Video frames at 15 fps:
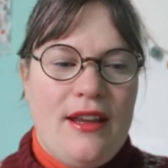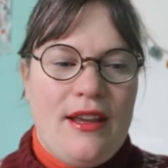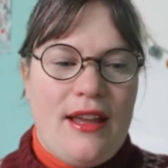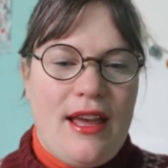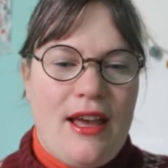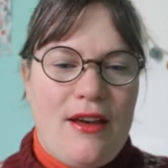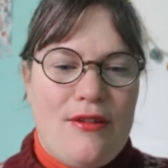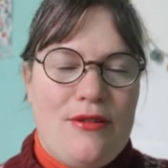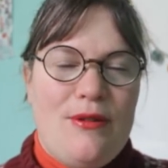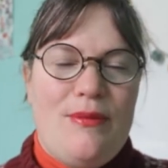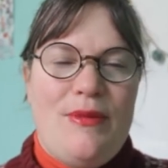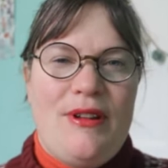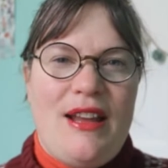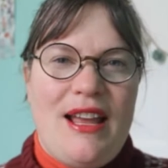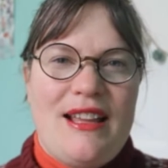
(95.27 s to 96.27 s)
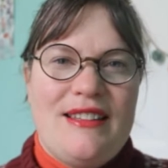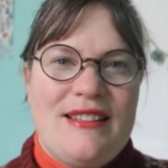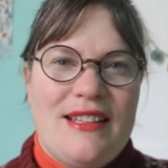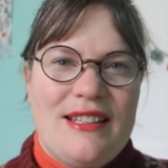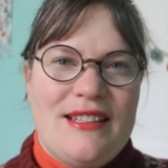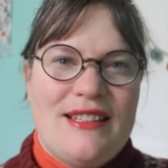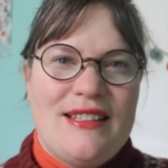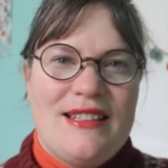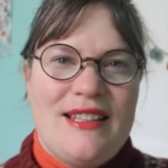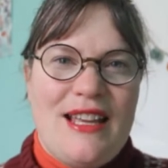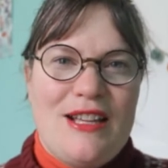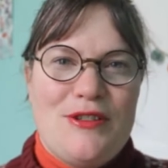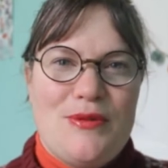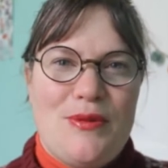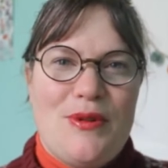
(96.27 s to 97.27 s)
how the monastic
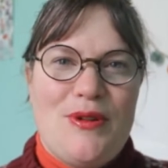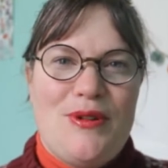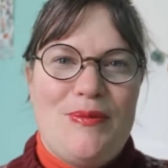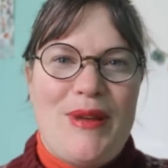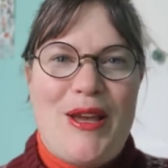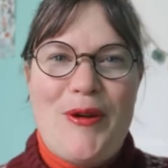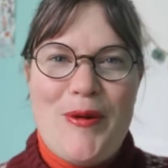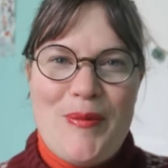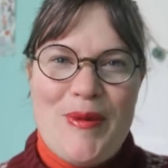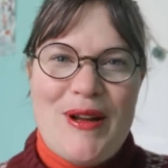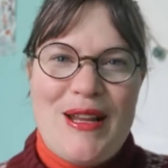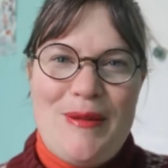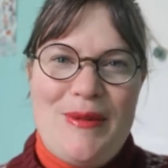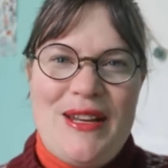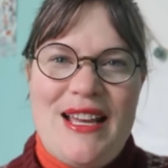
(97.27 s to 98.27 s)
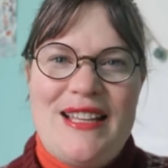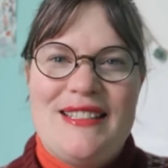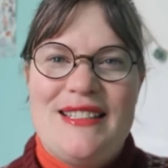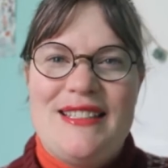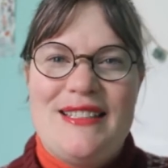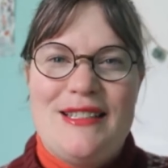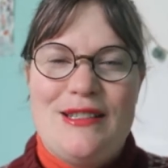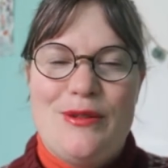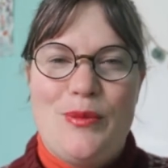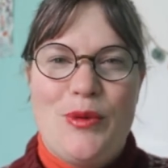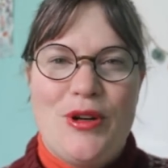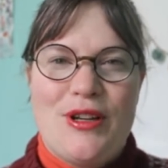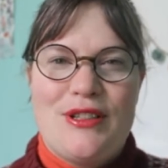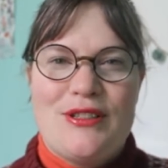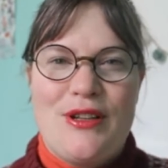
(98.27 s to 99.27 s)
schedule, my Homebody Monasticism,
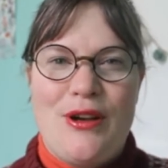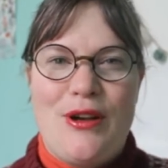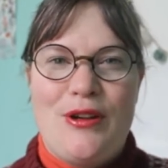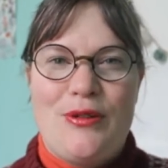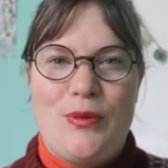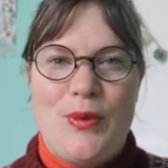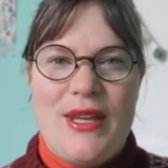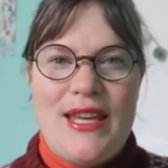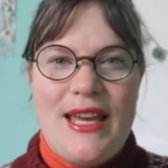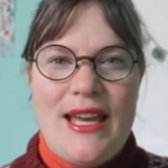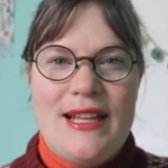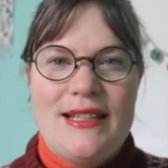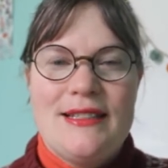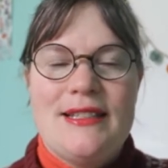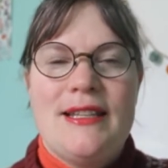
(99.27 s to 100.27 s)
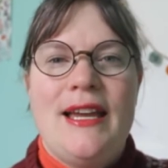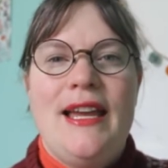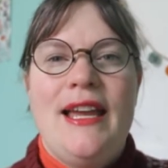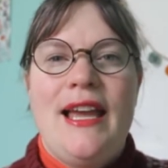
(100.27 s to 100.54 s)
works on weekends.